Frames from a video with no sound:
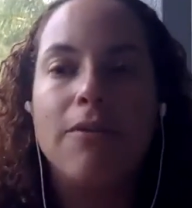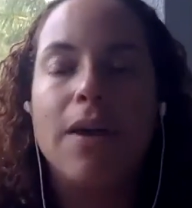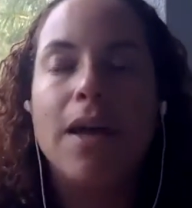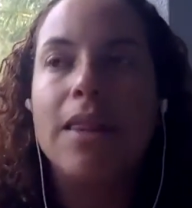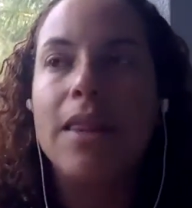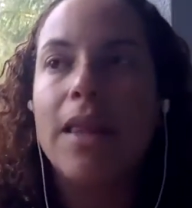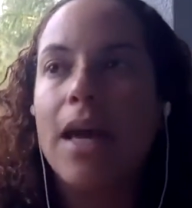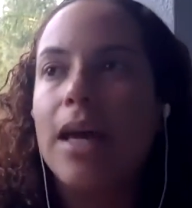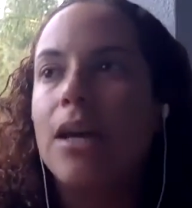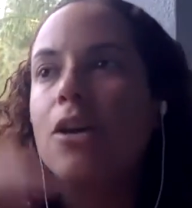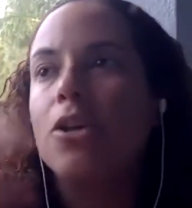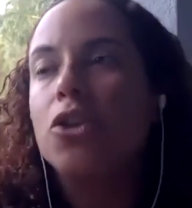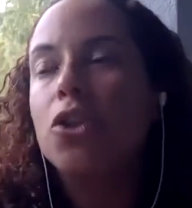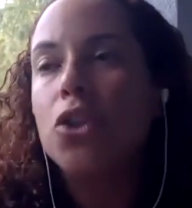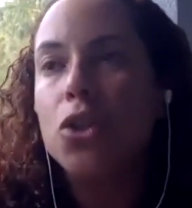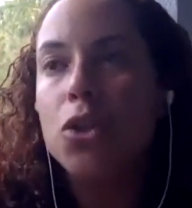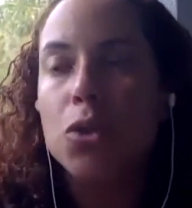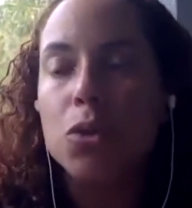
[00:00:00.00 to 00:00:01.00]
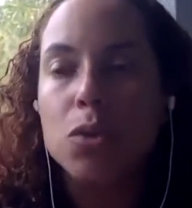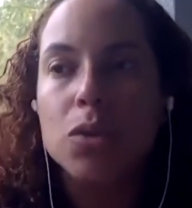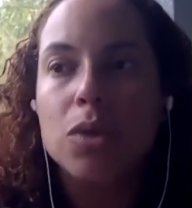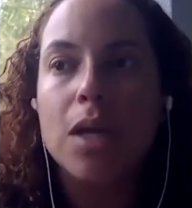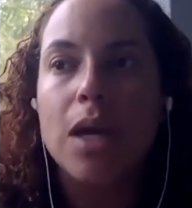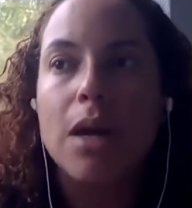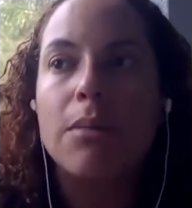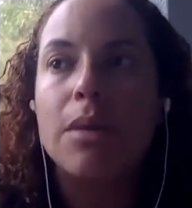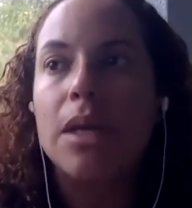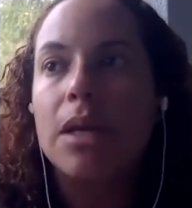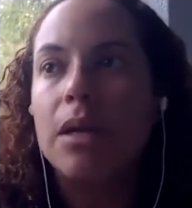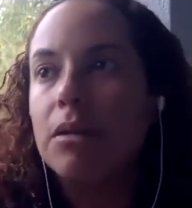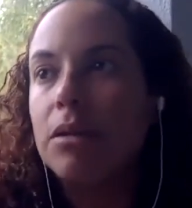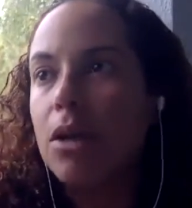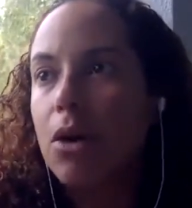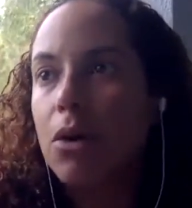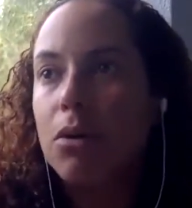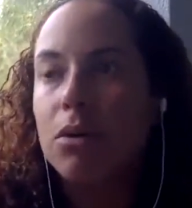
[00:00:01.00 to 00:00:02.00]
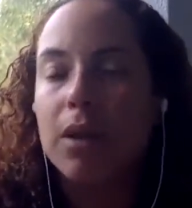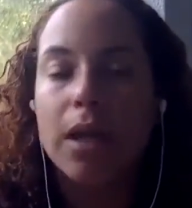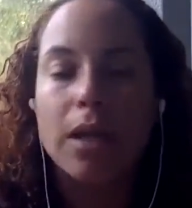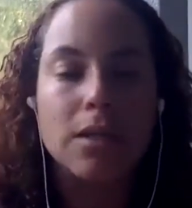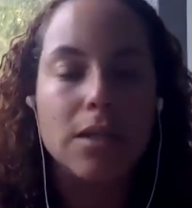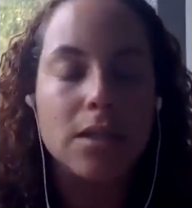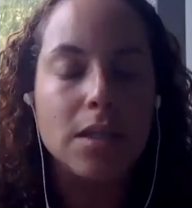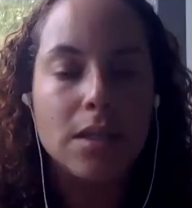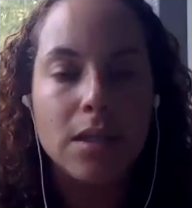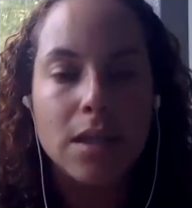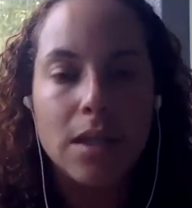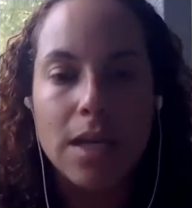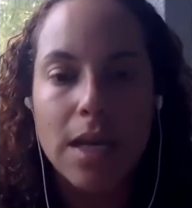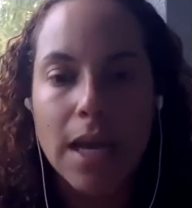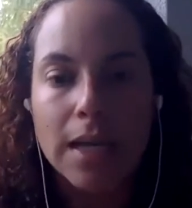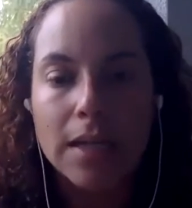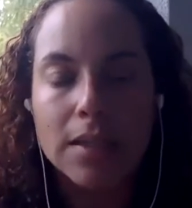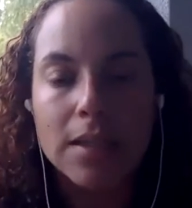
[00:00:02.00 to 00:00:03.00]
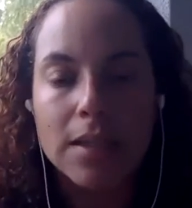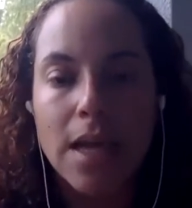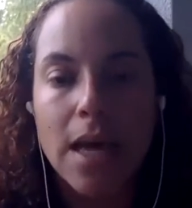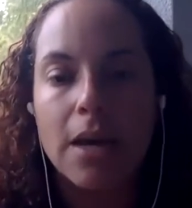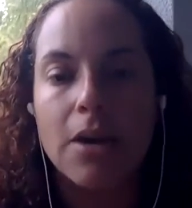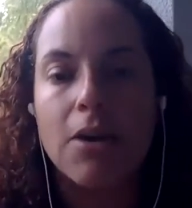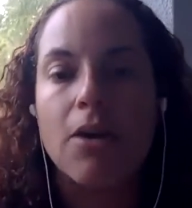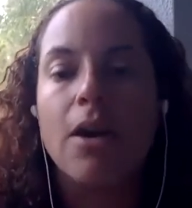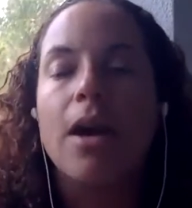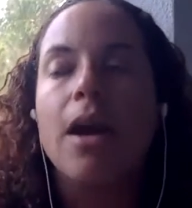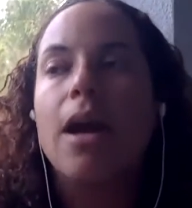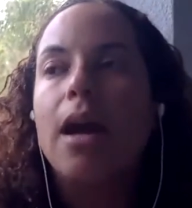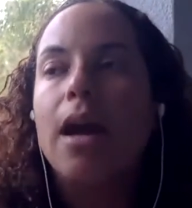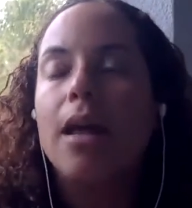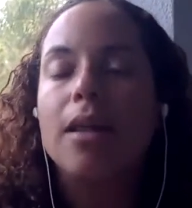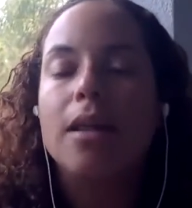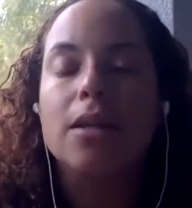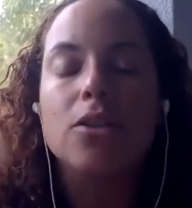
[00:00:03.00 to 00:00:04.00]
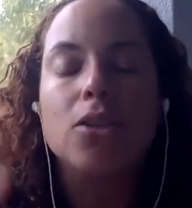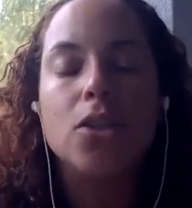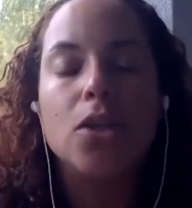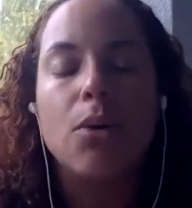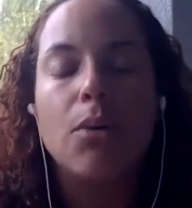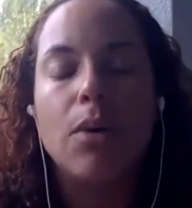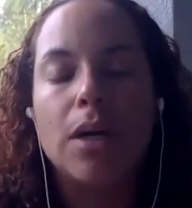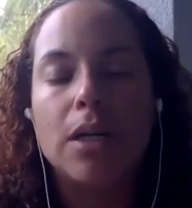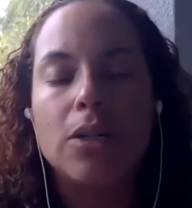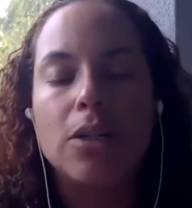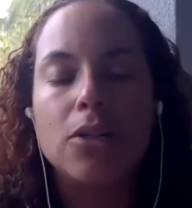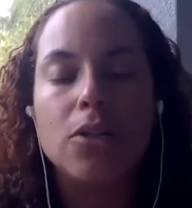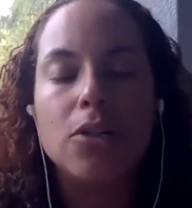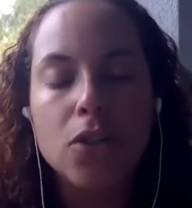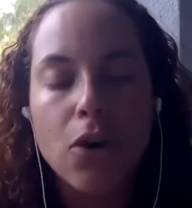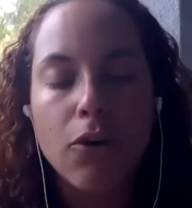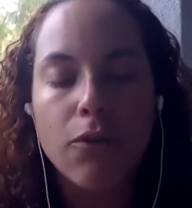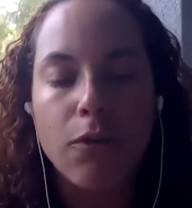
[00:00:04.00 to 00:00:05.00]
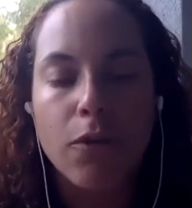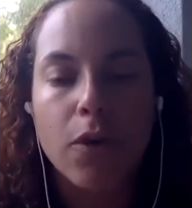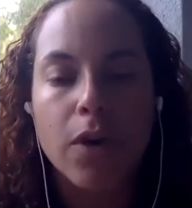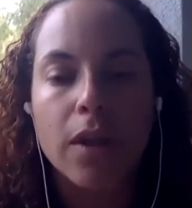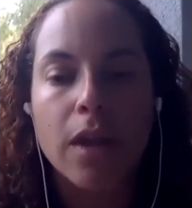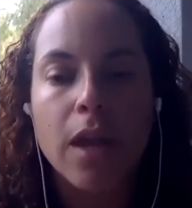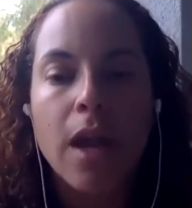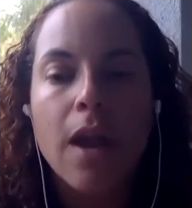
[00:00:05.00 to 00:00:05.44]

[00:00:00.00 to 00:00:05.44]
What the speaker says: And then on Tuesday, I'm going to go then to the next letter, and then so on and so forth.